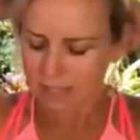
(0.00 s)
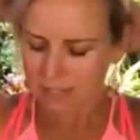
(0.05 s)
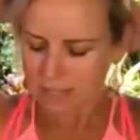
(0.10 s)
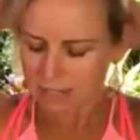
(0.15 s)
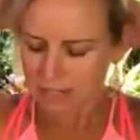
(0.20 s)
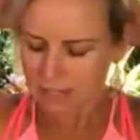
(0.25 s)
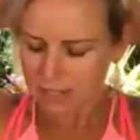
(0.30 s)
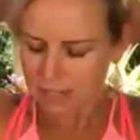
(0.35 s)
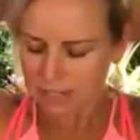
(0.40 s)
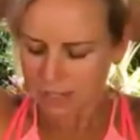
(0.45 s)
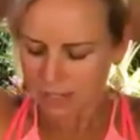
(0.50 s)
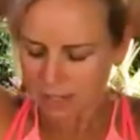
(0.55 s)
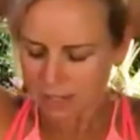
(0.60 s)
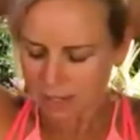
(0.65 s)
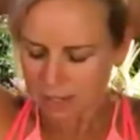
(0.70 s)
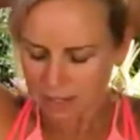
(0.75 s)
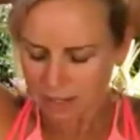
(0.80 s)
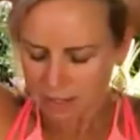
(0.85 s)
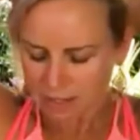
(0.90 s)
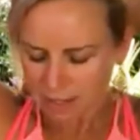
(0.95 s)
to
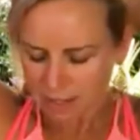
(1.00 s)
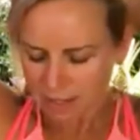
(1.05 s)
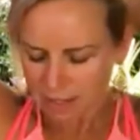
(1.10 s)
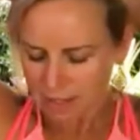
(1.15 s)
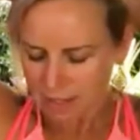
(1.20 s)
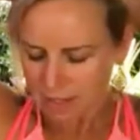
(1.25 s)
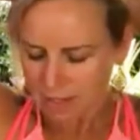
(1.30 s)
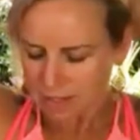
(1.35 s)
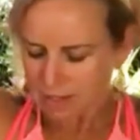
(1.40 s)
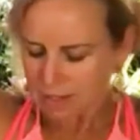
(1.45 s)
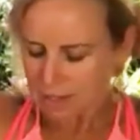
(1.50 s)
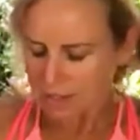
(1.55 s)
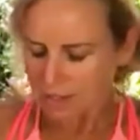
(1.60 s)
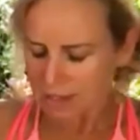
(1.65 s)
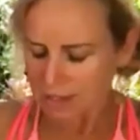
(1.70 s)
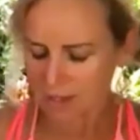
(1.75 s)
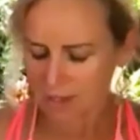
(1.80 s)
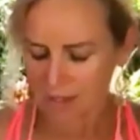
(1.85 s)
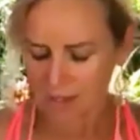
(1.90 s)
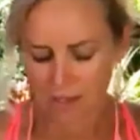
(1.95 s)
the
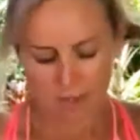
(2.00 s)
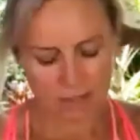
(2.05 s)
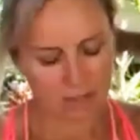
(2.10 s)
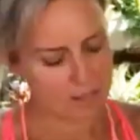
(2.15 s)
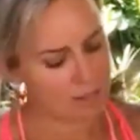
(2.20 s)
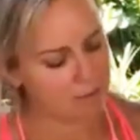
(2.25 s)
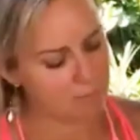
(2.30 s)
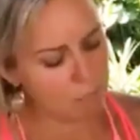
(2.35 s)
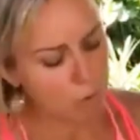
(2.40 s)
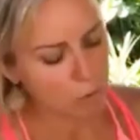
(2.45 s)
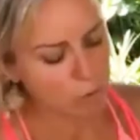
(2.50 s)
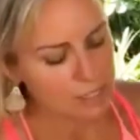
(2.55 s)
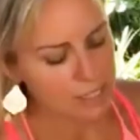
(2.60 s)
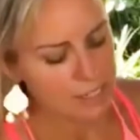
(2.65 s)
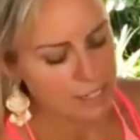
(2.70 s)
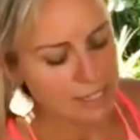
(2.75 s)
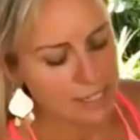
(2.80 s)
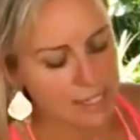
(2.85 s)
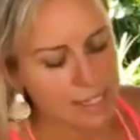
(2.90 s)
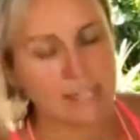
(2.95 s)
most
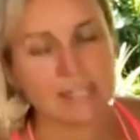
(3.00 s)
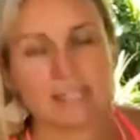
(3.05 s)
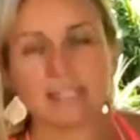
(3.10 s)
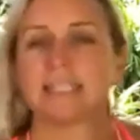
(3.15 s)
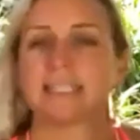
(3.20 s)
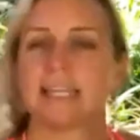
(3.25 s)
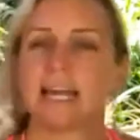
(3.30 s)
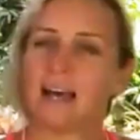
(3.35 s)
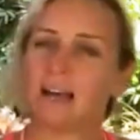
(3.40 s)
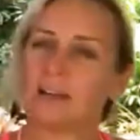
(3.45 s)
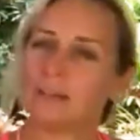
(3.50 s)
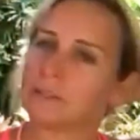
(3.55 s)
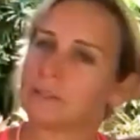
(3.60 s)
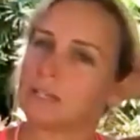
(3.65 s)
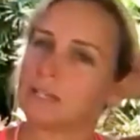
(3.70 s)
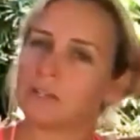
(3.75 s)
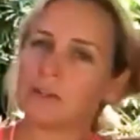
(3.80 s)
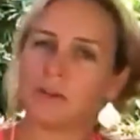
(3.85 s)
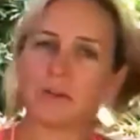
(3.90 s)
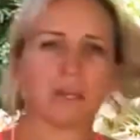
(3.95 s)
distant sound
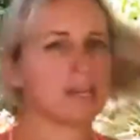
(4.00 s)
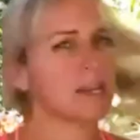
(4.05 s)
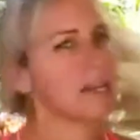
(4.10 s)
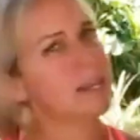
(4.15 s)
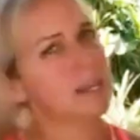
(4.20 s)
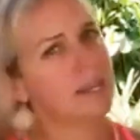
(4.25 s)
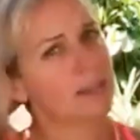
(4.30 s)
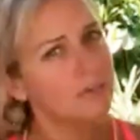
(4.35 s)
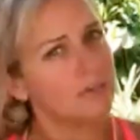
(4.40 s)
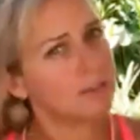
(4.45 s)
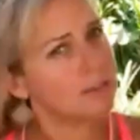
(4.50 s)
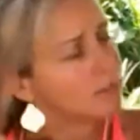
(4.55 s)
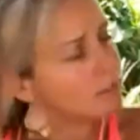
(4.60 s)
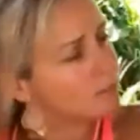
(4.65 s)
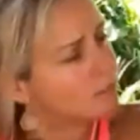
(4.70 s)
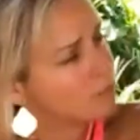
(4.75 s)
that you can hear.